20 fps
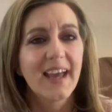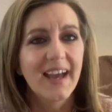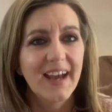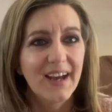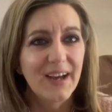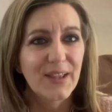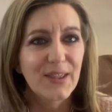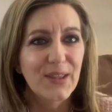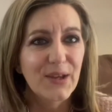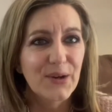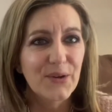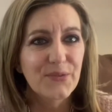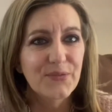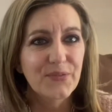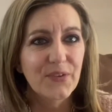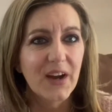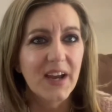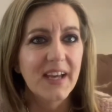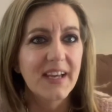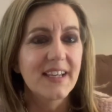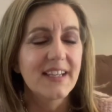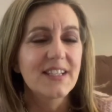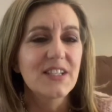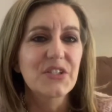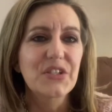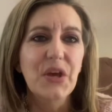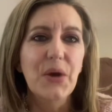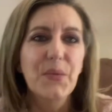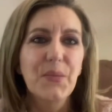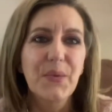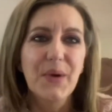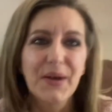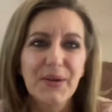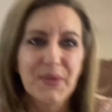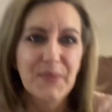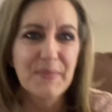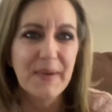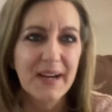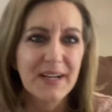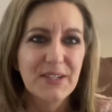Hello friends, uh,
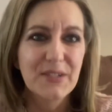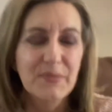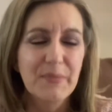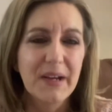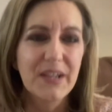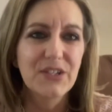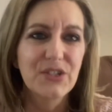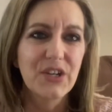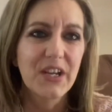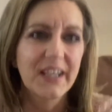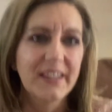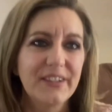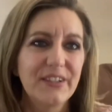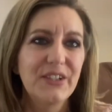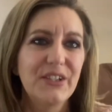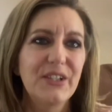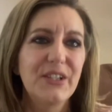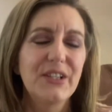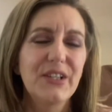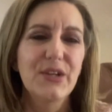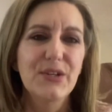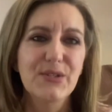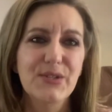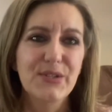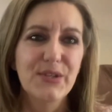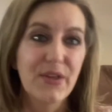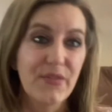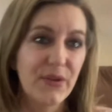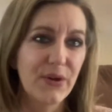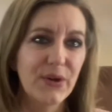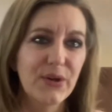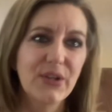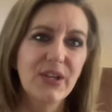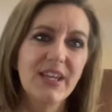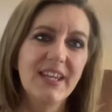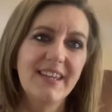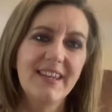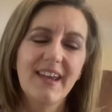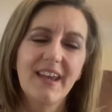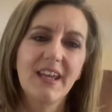welcome back to my channel, Southern
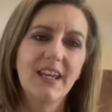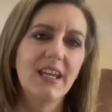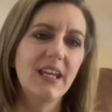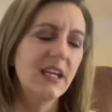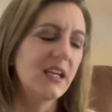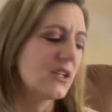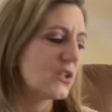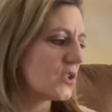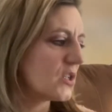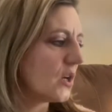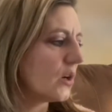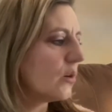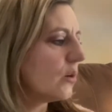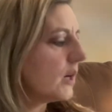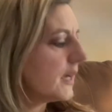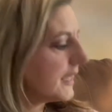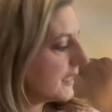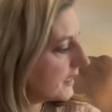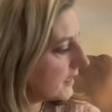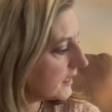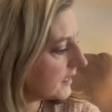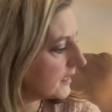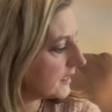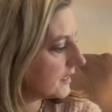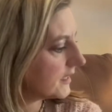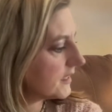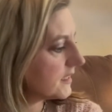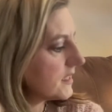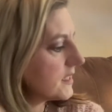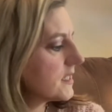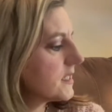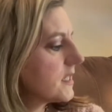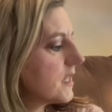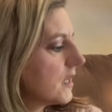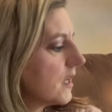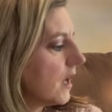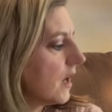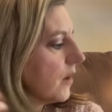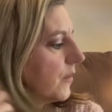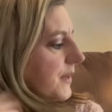Yankee. So it is,
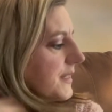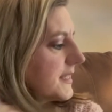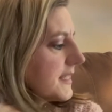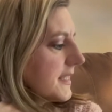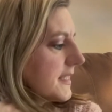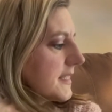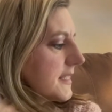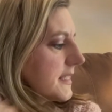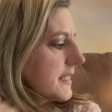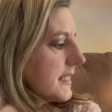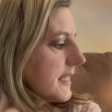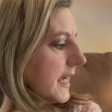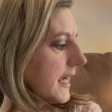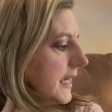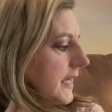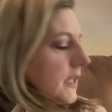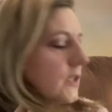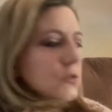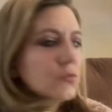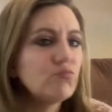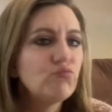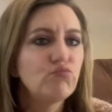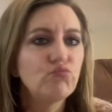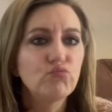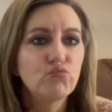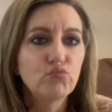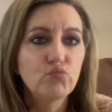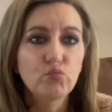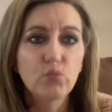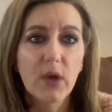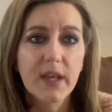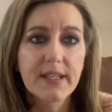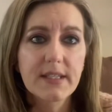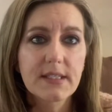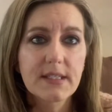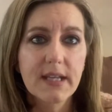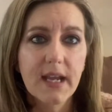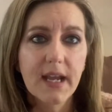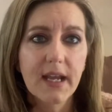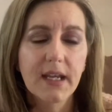what day is today?
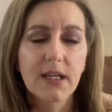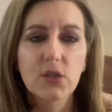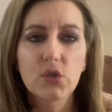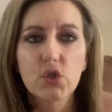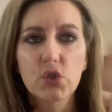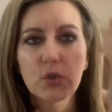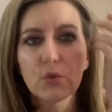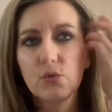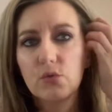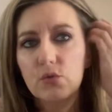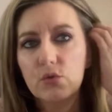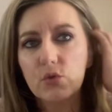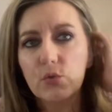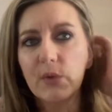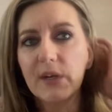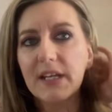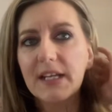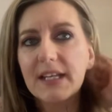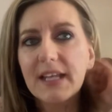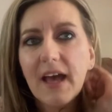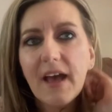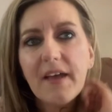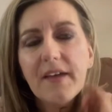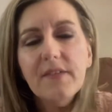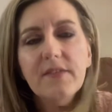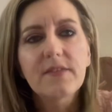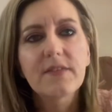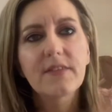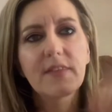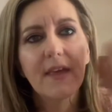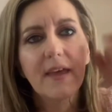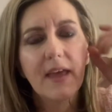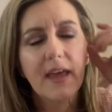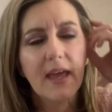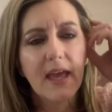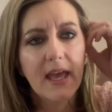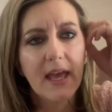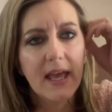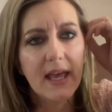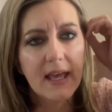Wednesday, June 29th,
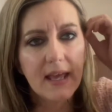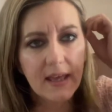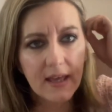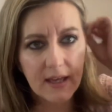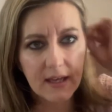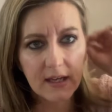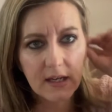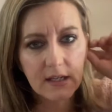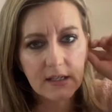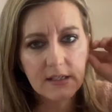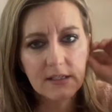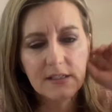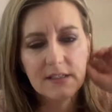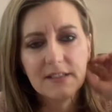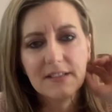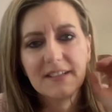and